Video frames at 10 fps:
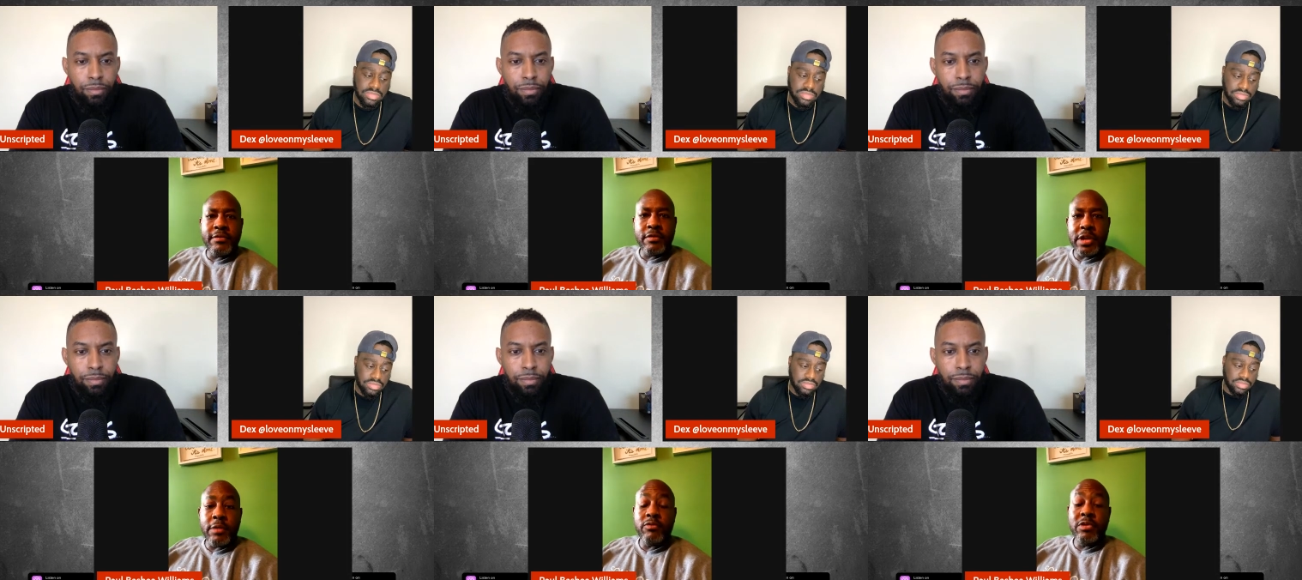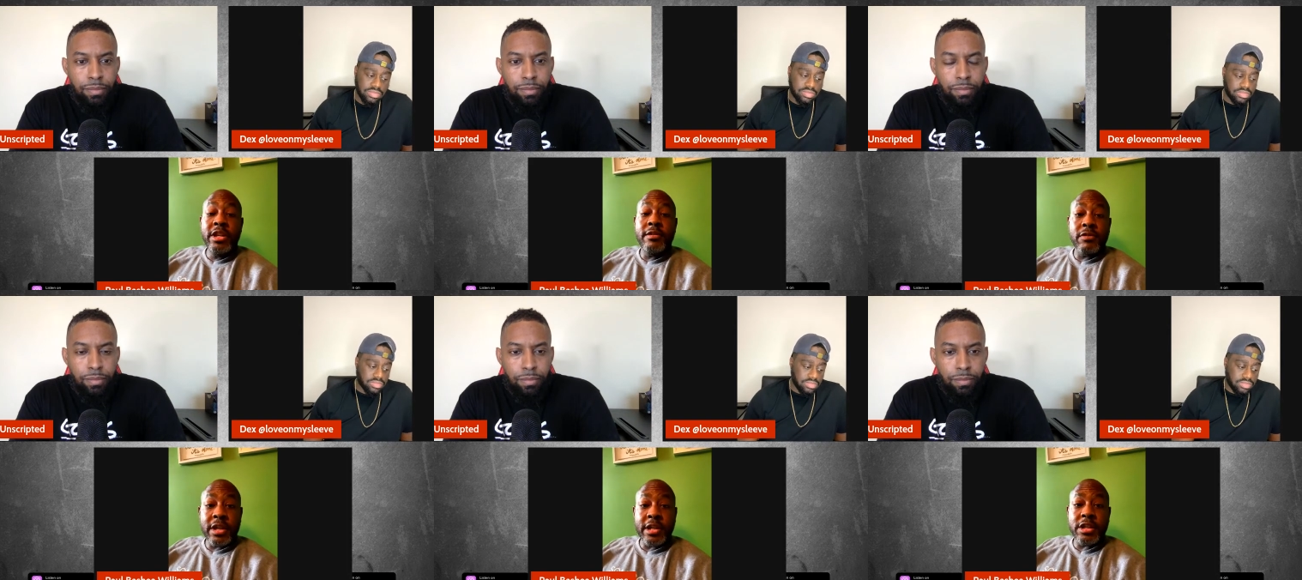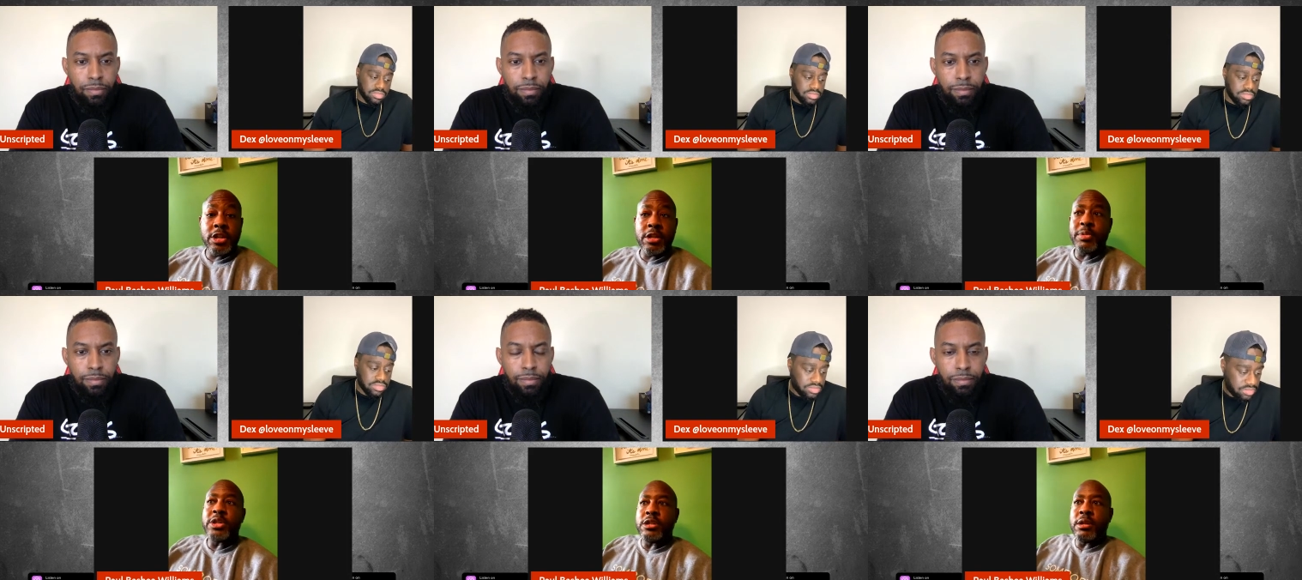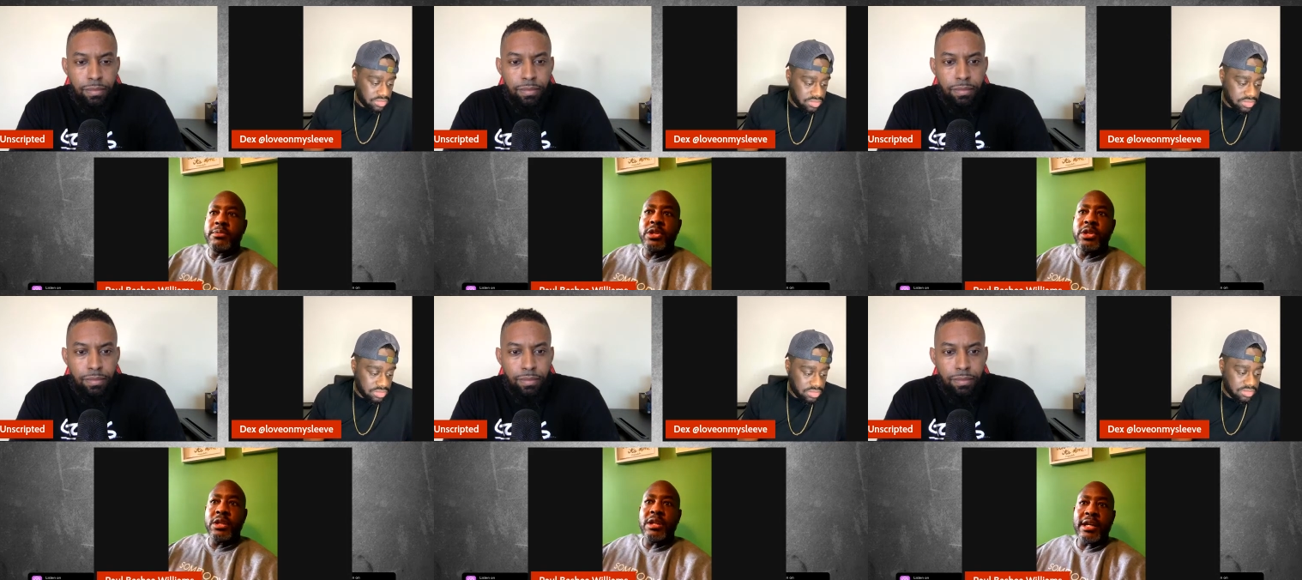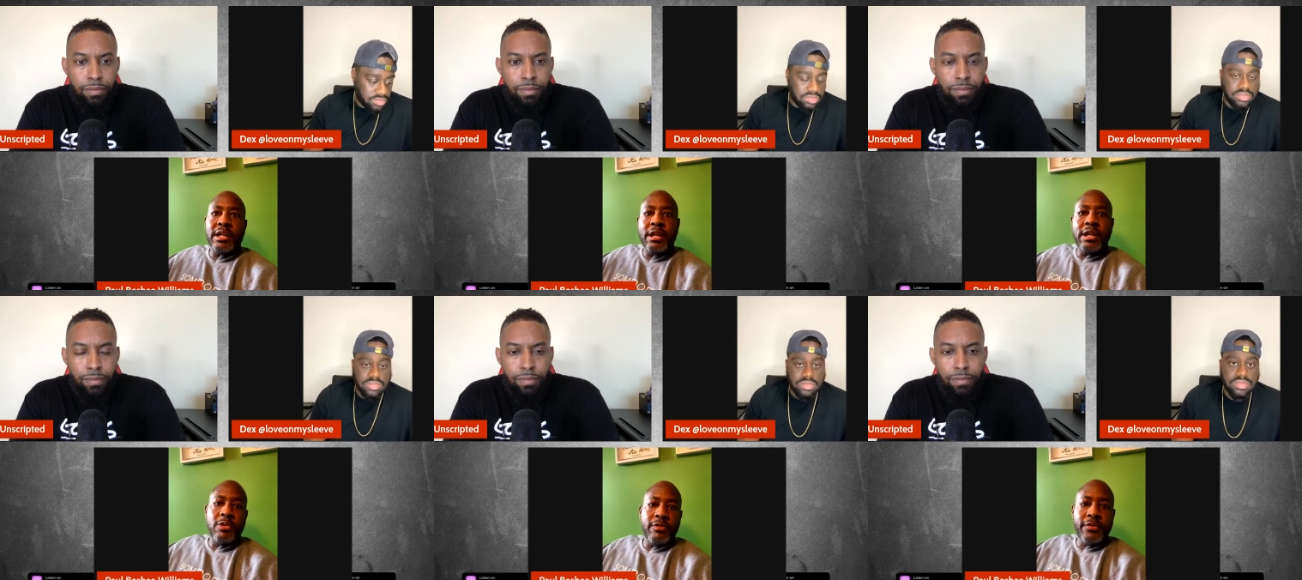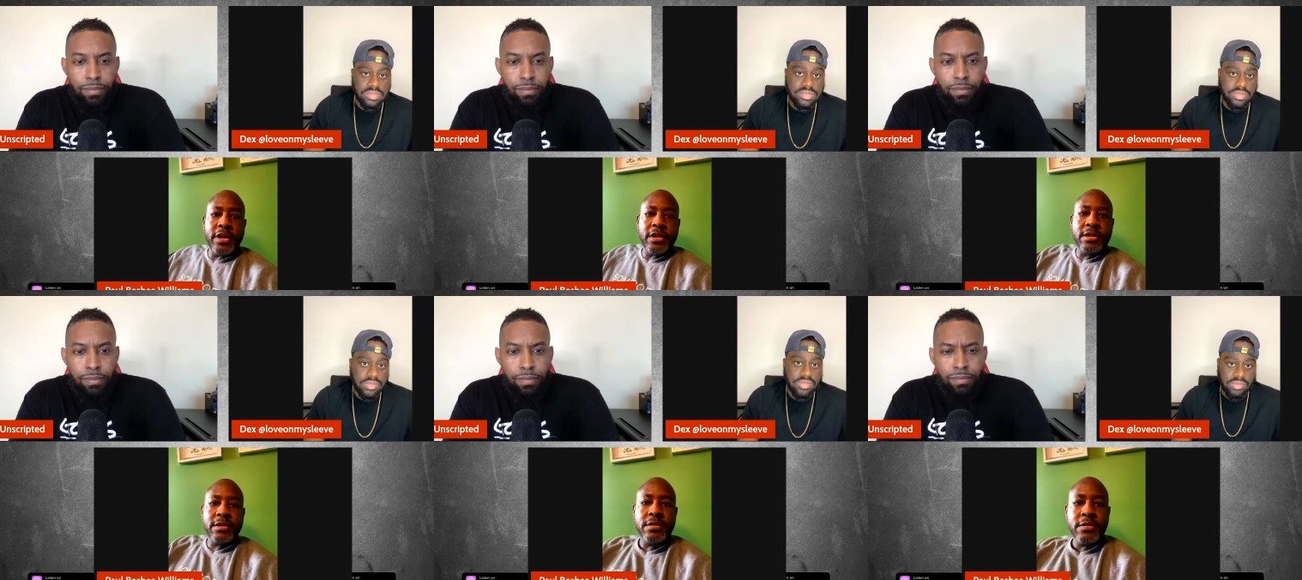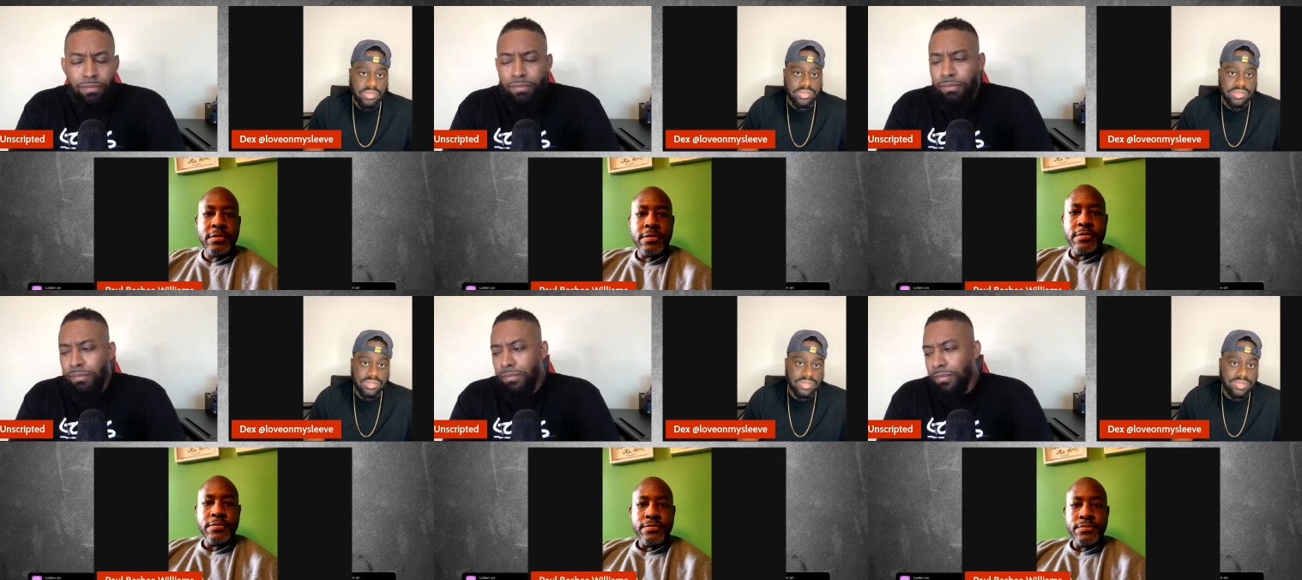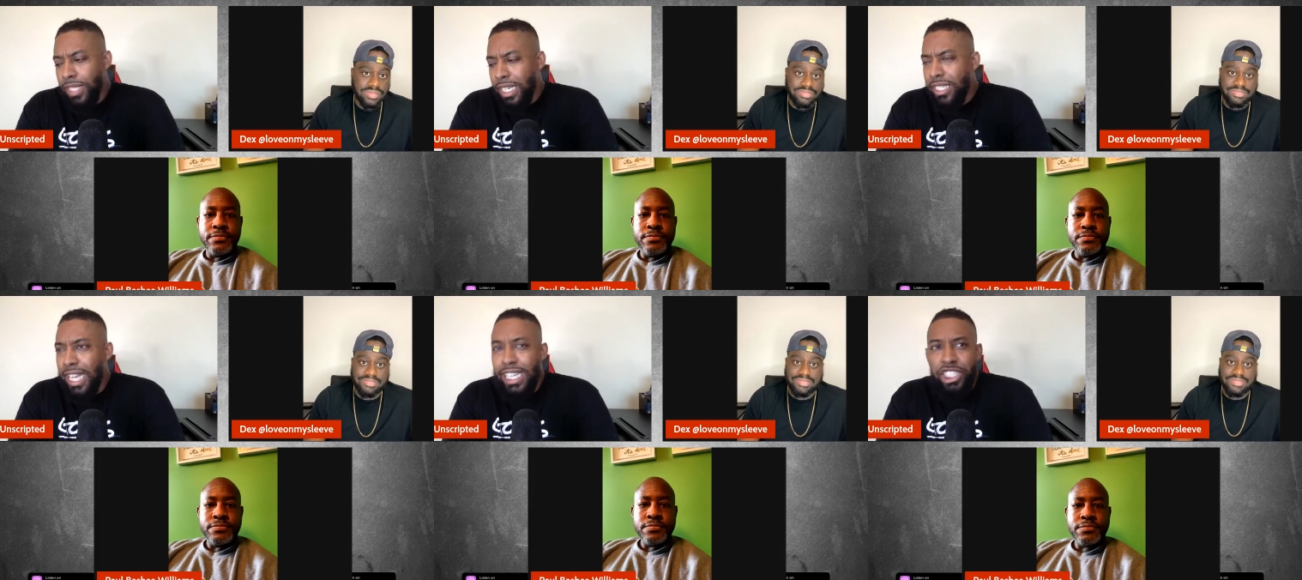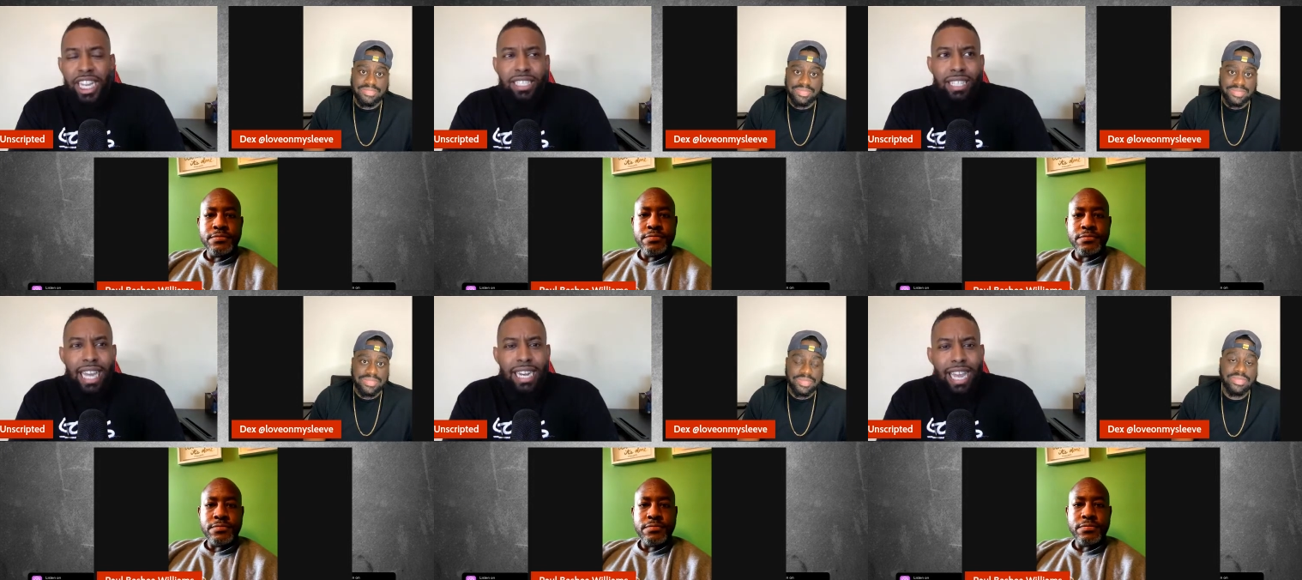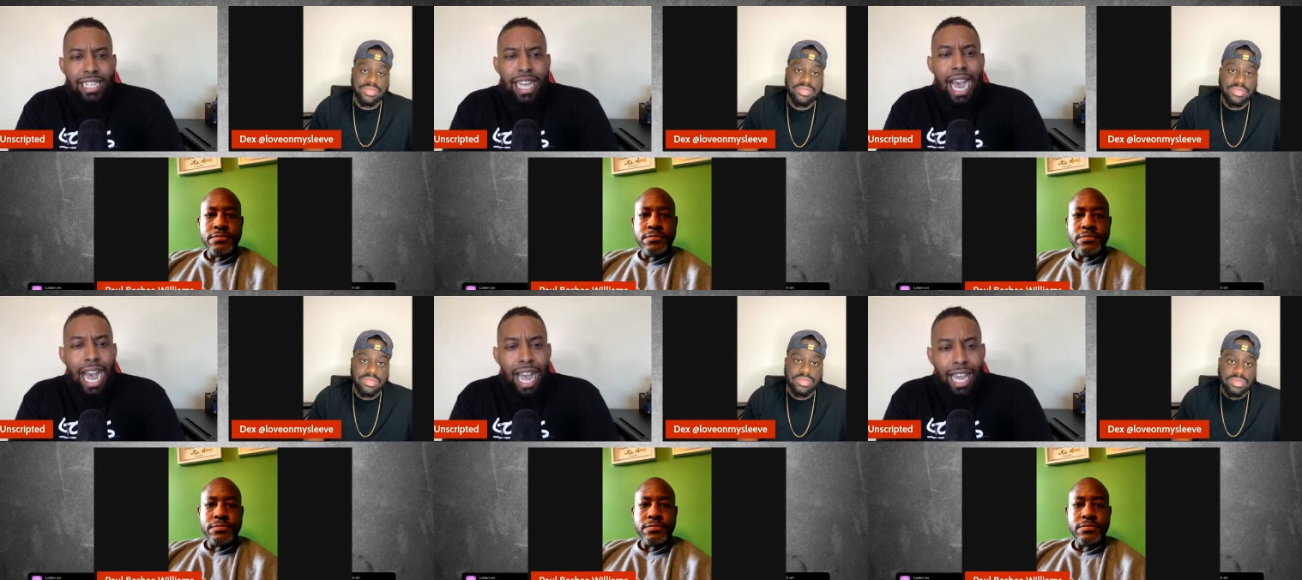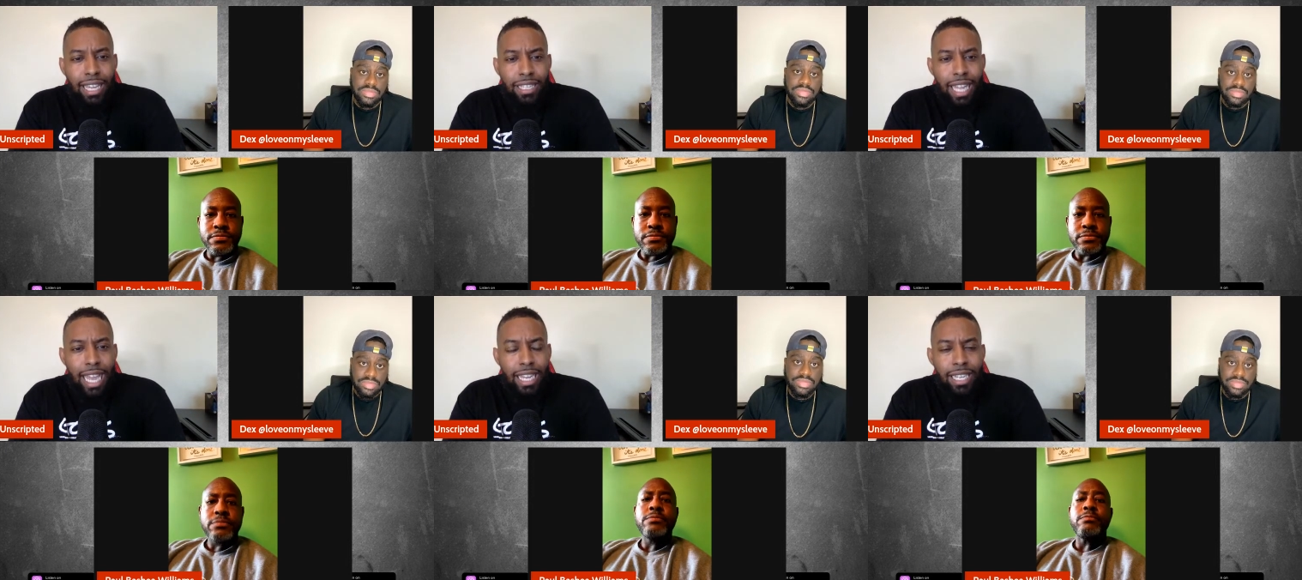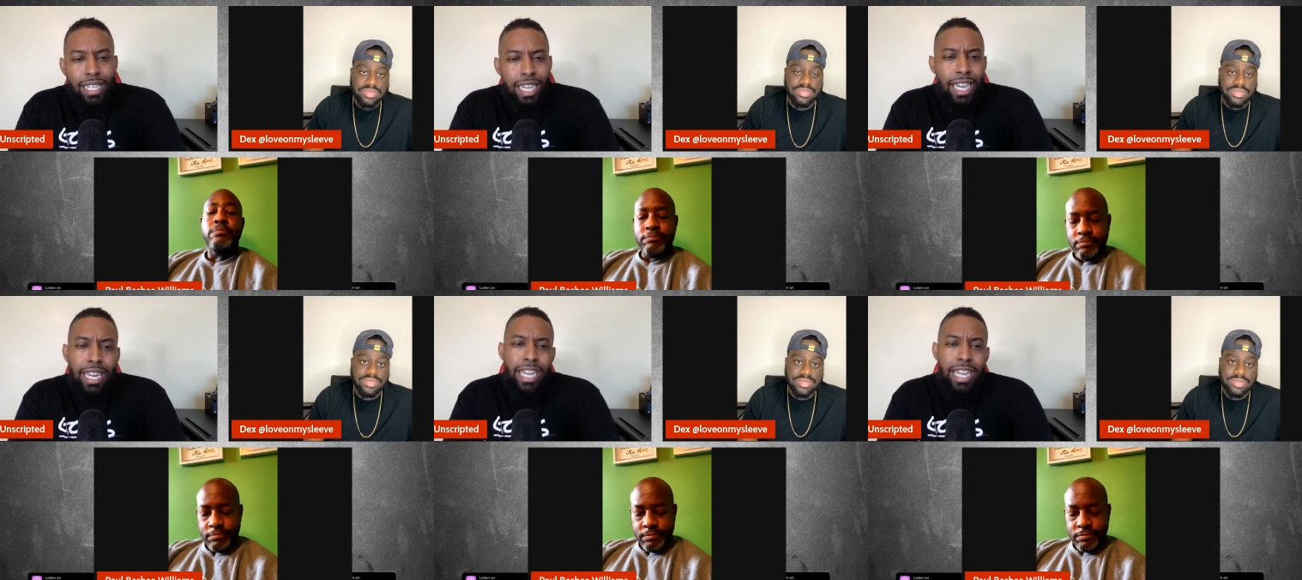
Speaker 1: the lead the relationship and jump to the next honeymoon phase.
Speaker 2: Mm, it's like chasing that next high. Like, and,